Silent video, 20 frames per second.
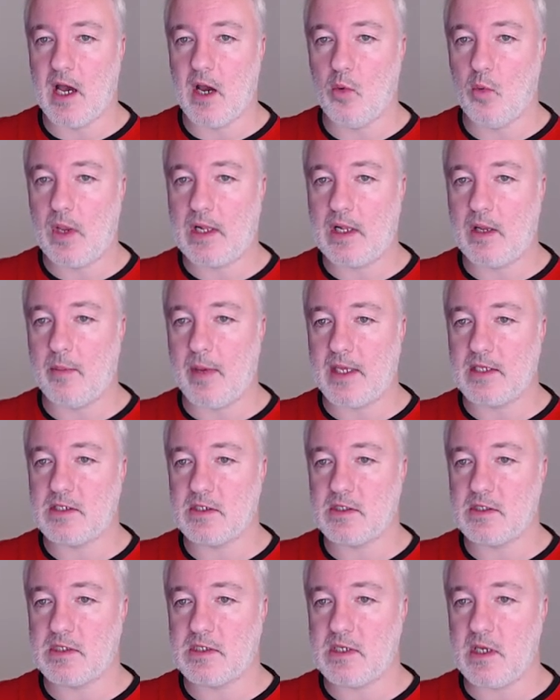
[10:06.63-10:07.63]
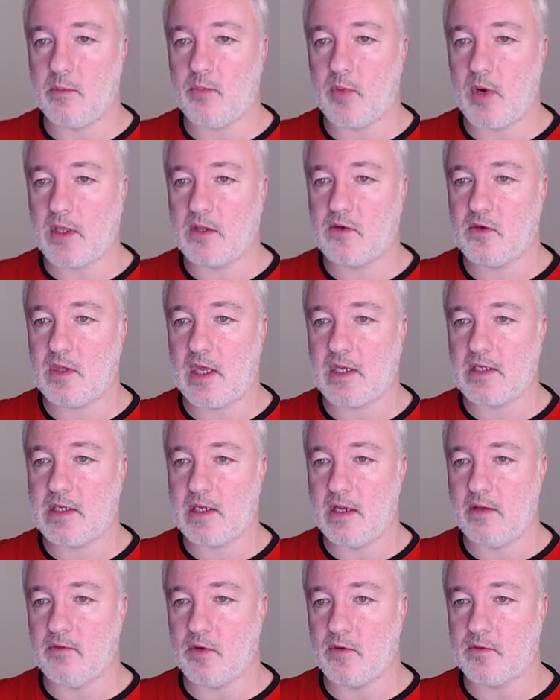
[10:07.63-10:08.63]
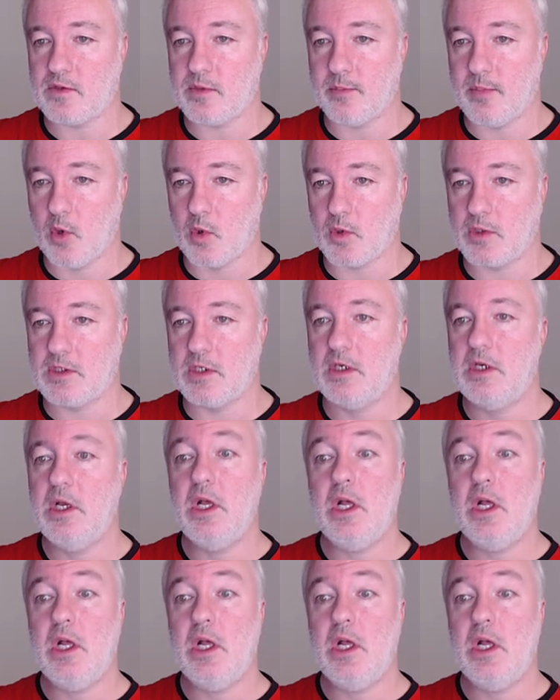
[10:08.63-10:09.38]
weekly basis, to see it break through that level of support.